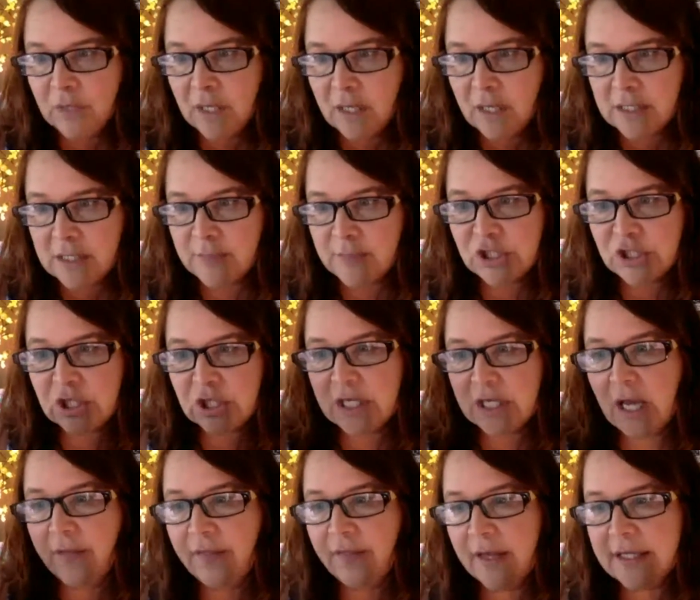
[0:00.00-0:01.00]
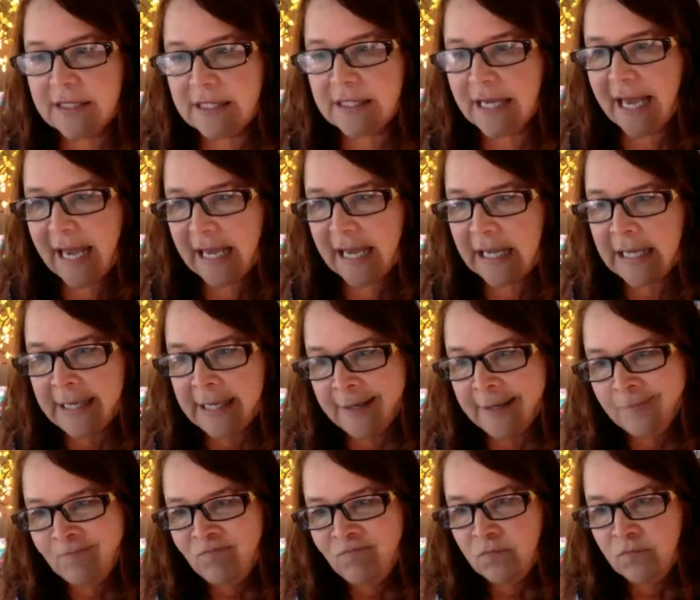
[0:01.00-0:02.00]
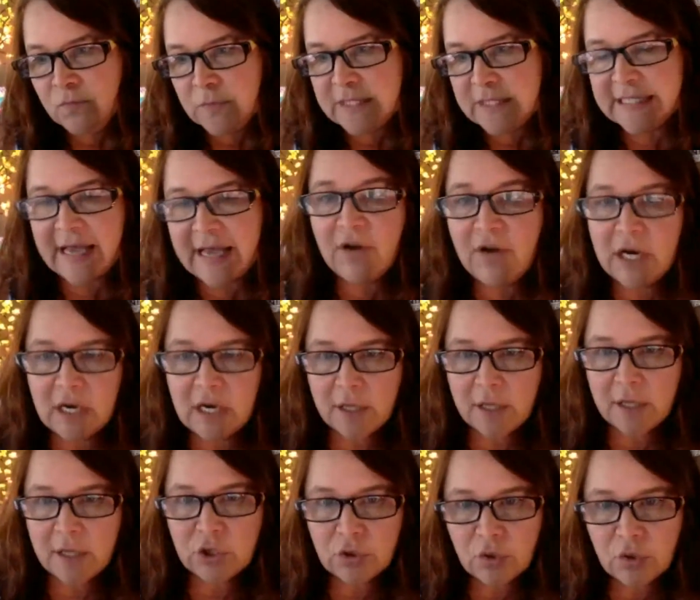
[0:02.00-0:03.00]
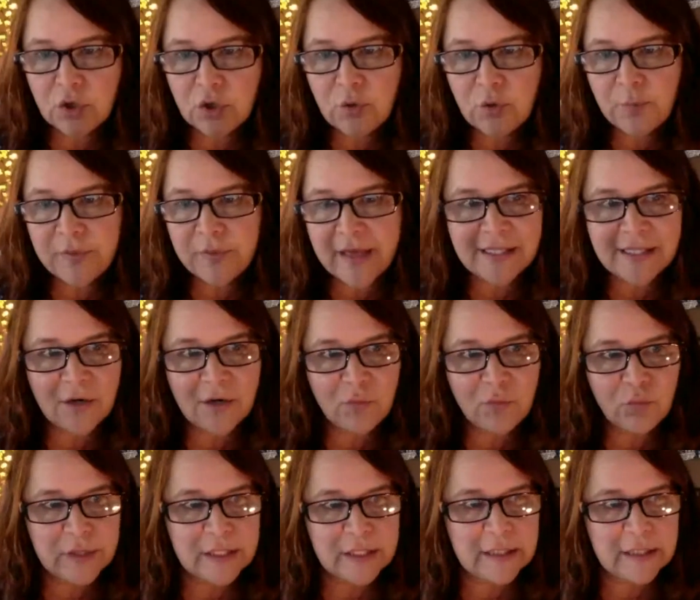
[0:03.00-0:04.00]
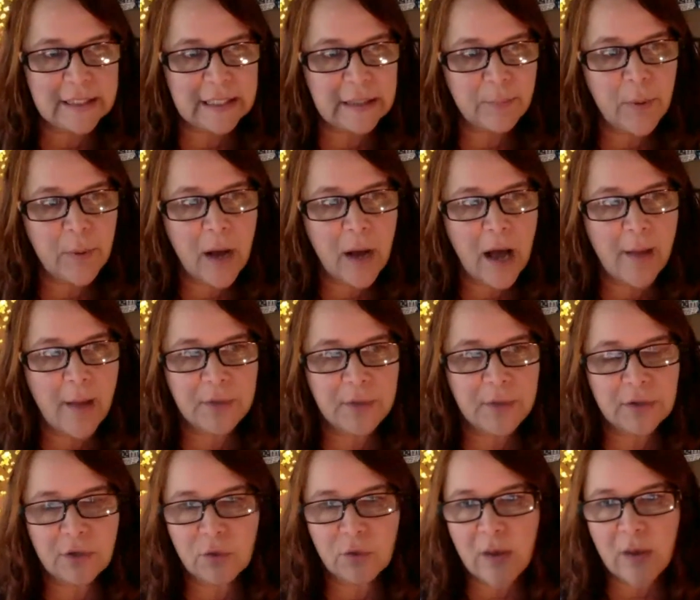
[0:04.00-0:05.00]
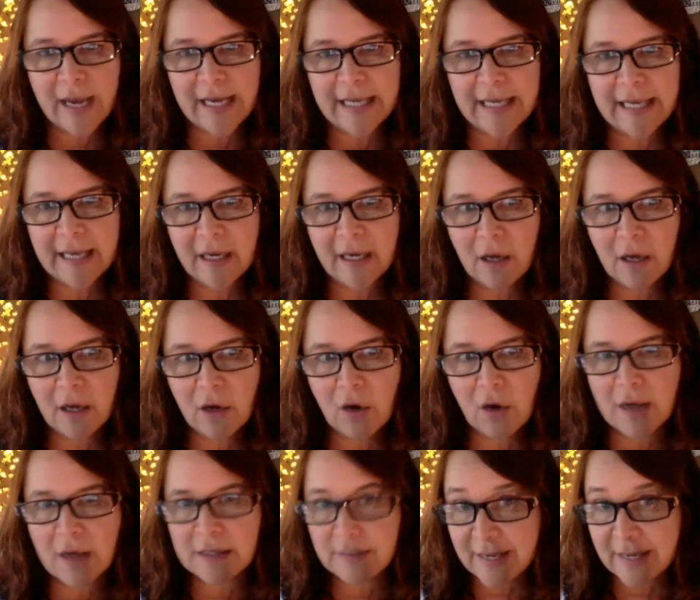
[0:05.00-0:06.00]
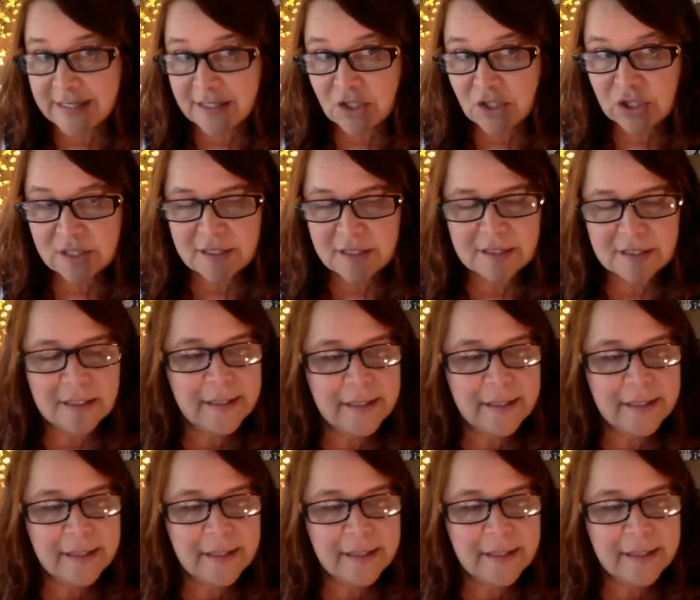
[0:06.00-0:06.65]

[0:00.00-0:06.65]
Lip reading: especially on the, say, 7 and under group, that's a really popular way to get across messages.